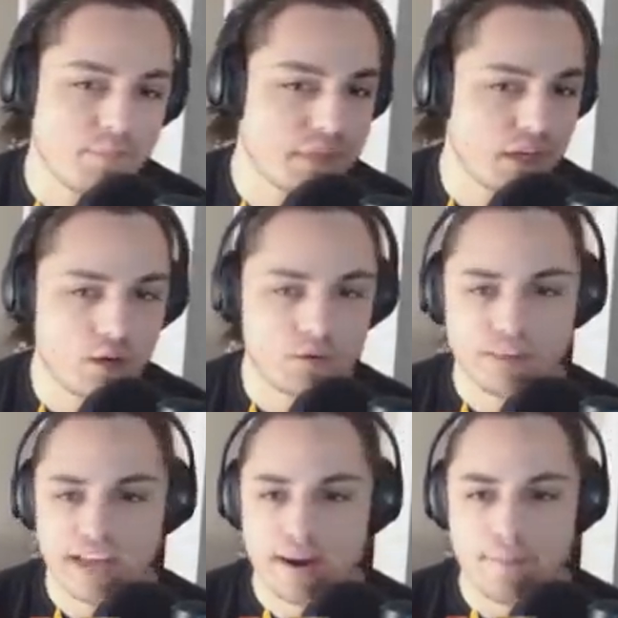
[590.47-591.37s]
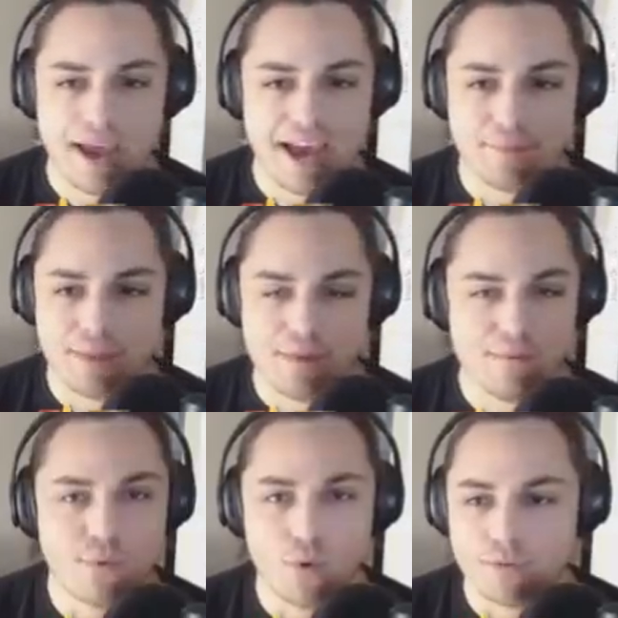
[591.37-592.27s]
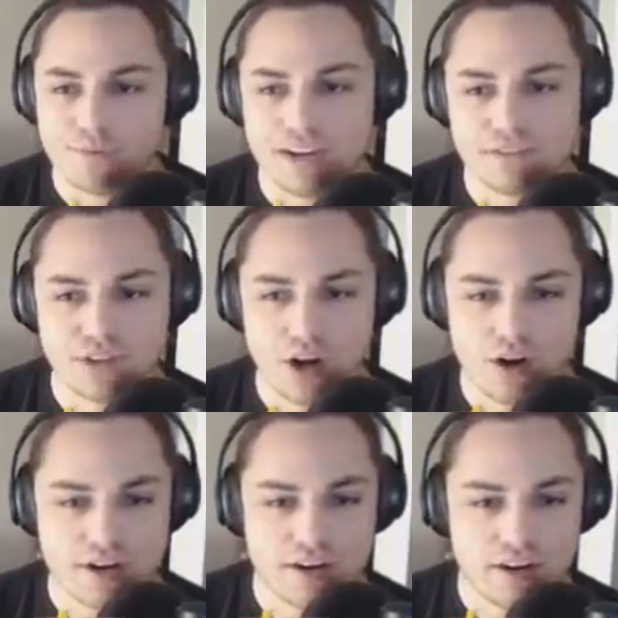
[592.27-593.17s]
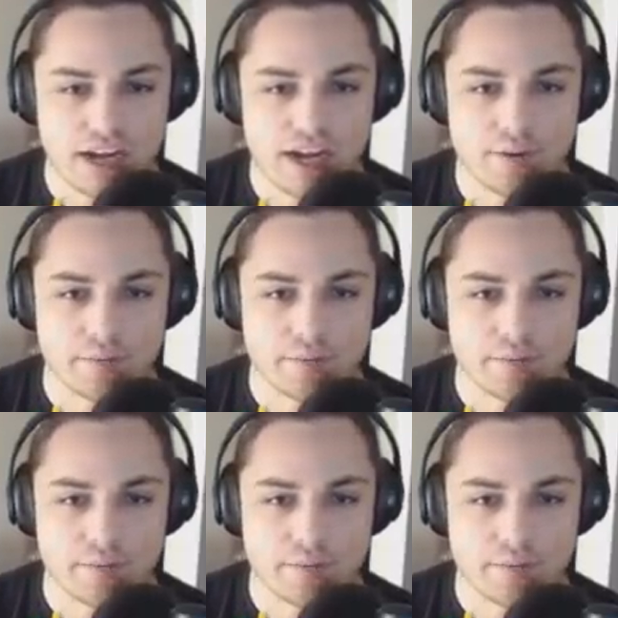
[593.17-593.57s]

you know, not a bad maybe four or five starter. Um,